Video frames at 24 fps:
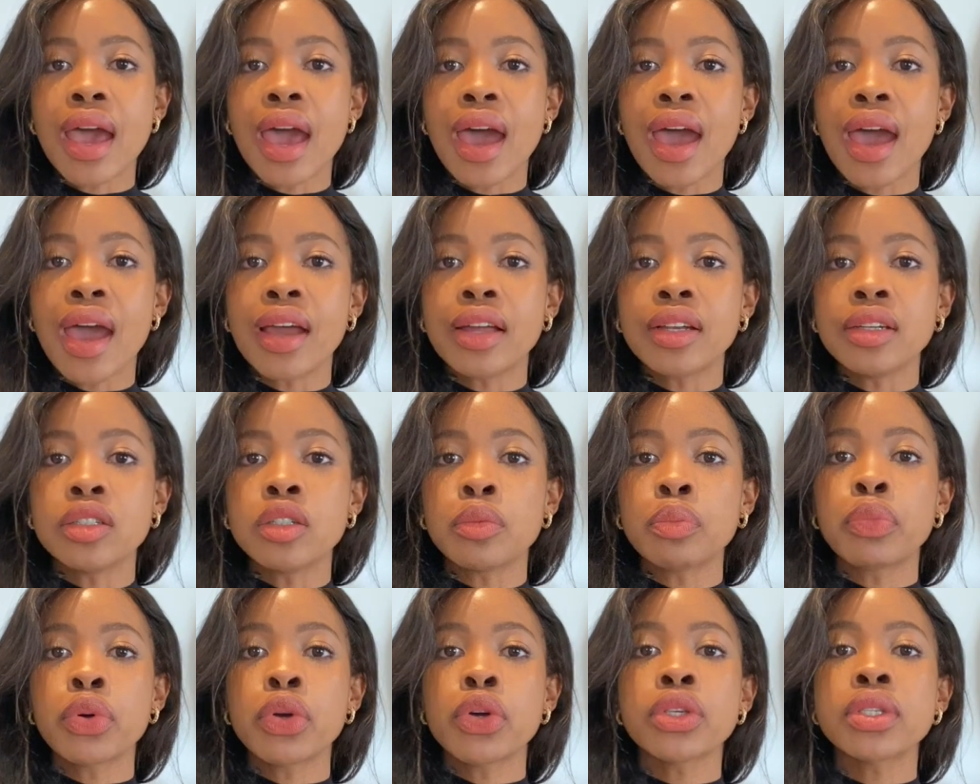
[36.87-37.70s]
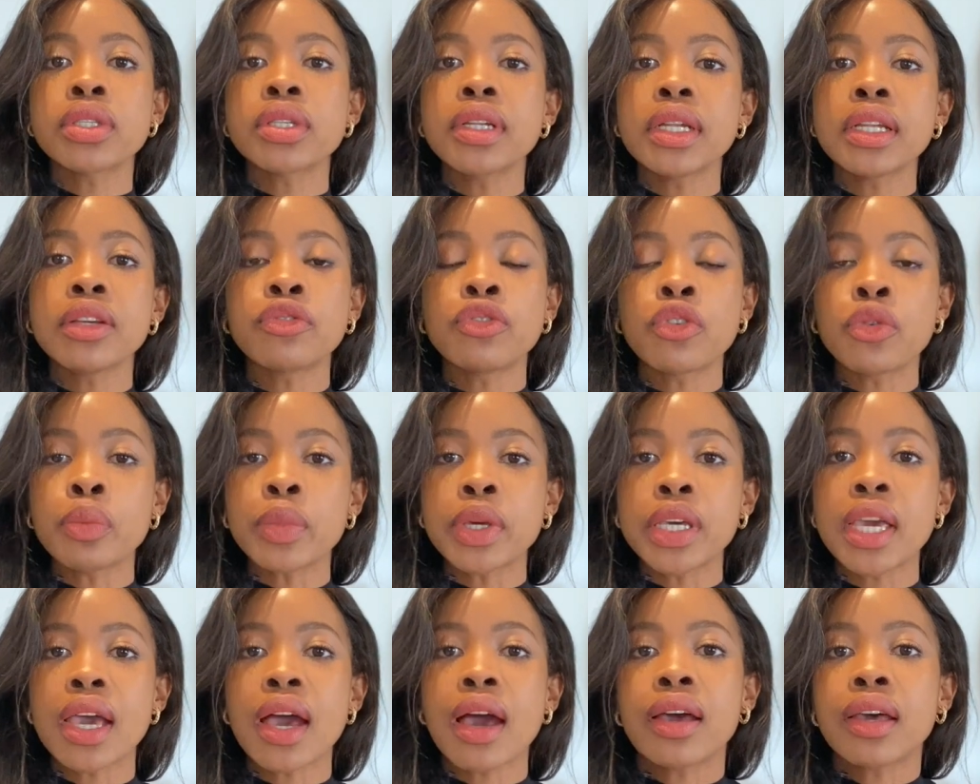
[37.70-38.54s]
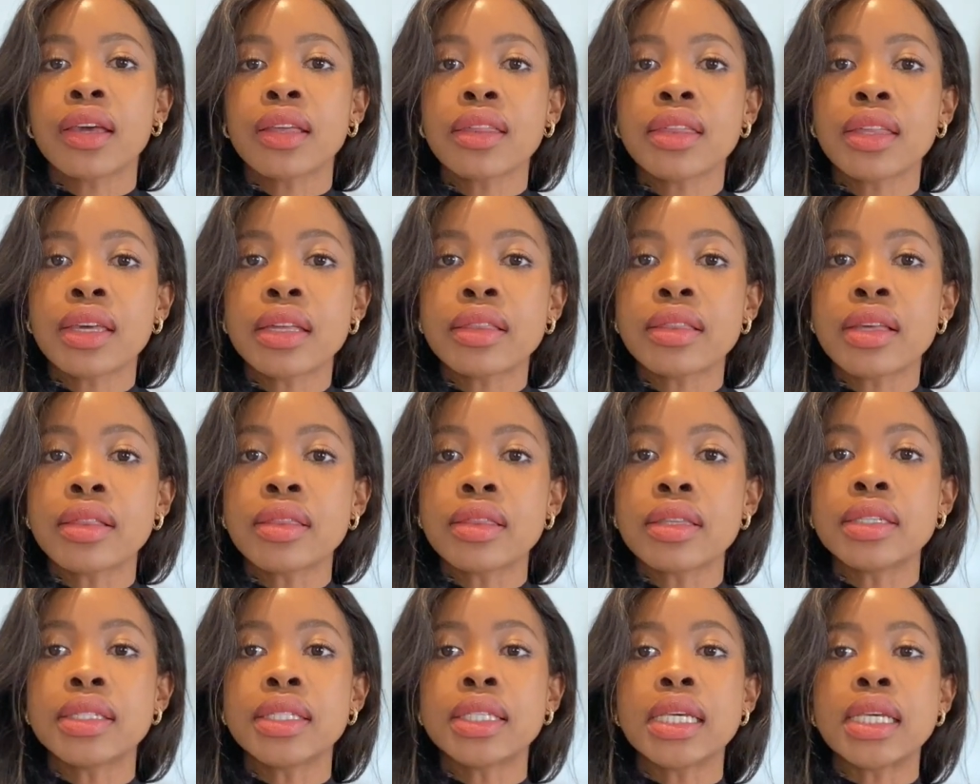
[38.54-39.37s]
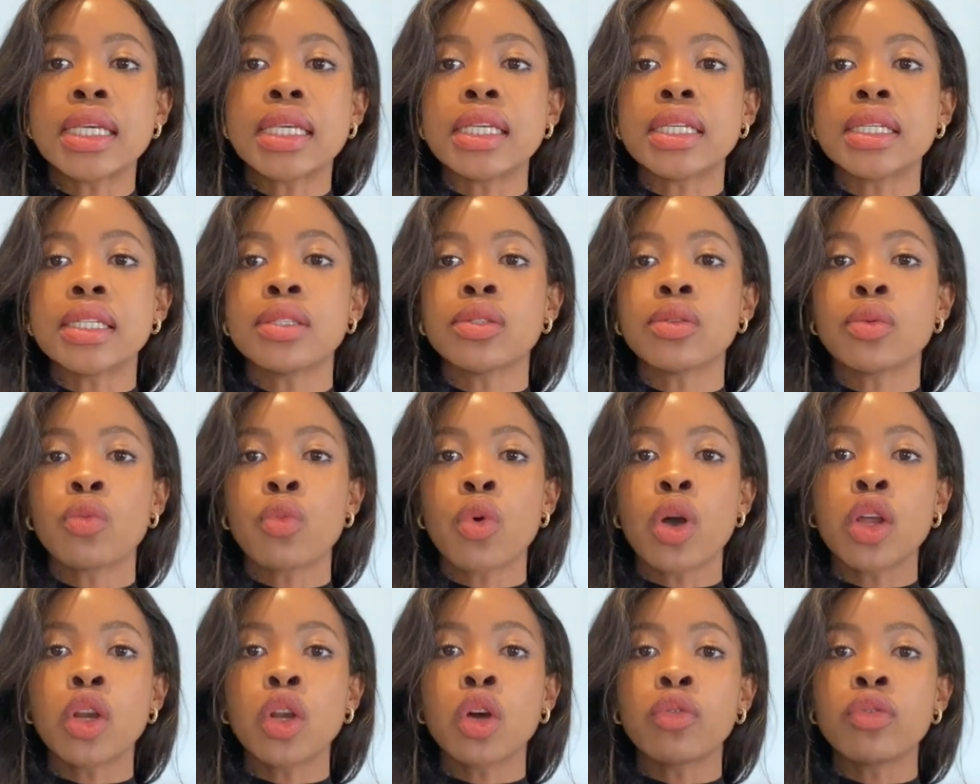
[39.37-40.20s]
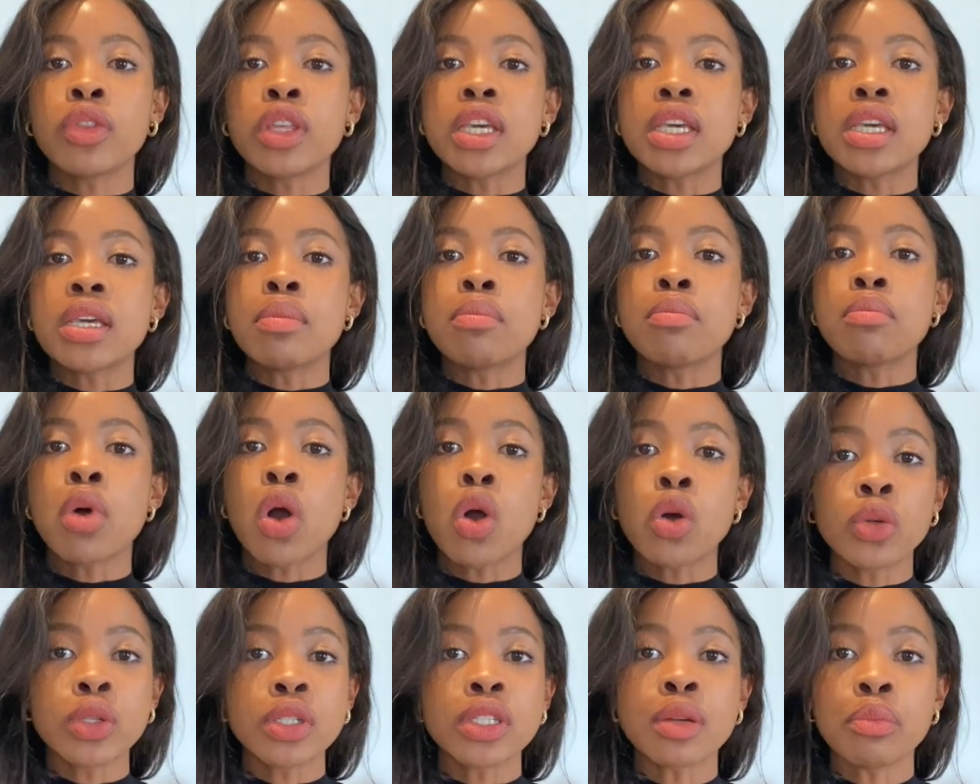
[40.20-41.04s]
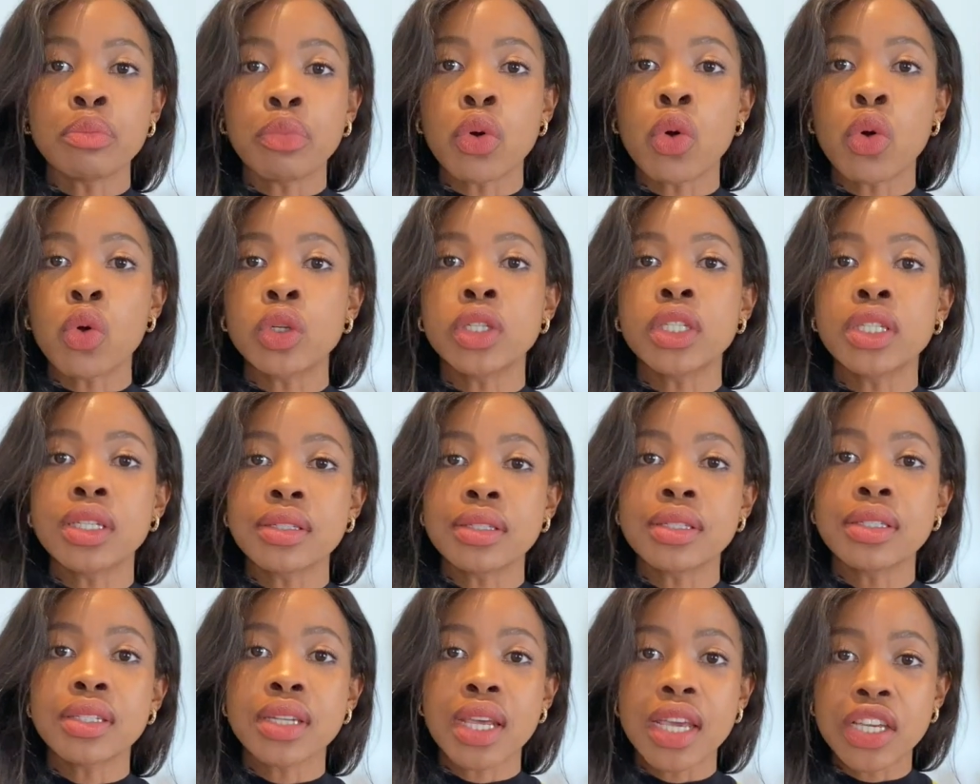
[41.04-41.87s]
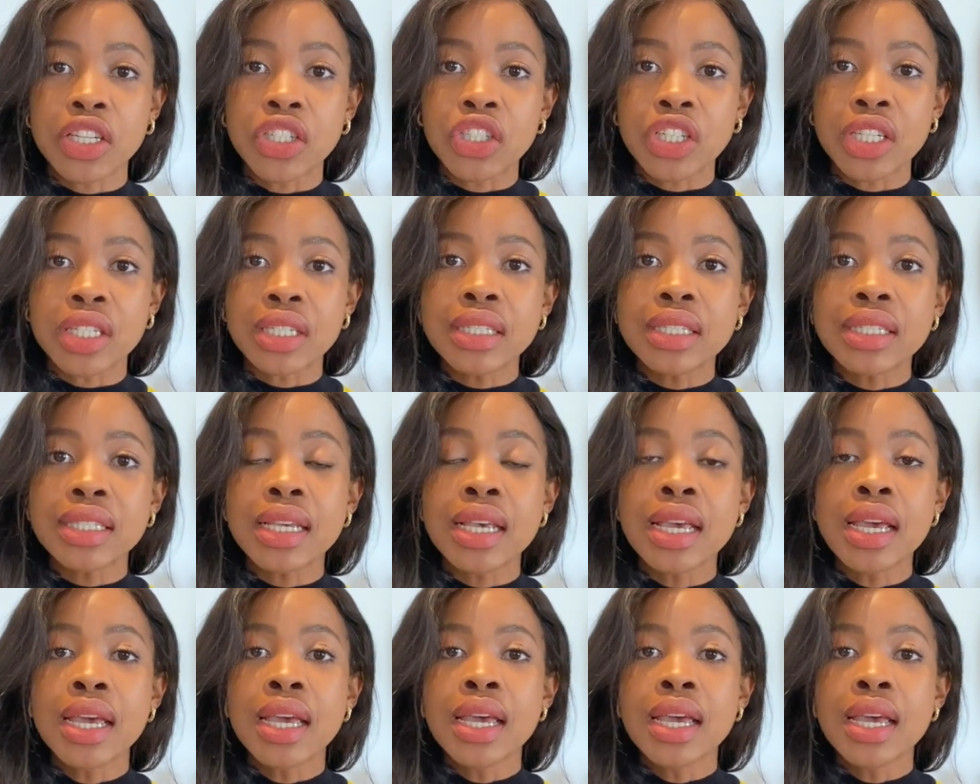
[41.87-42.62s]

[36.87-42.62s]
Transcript: and personally for me, I think that this is one of the most important stages